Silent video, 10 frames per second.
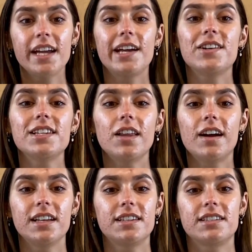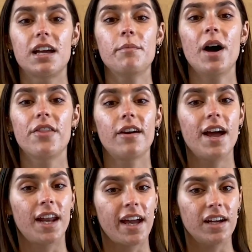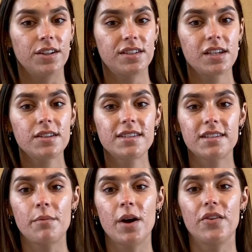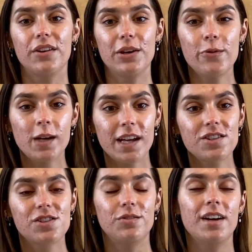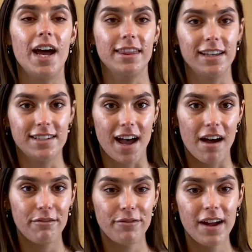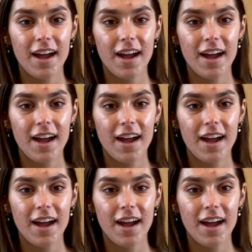here's a look into some other NIL deals some other UNH student athletes have.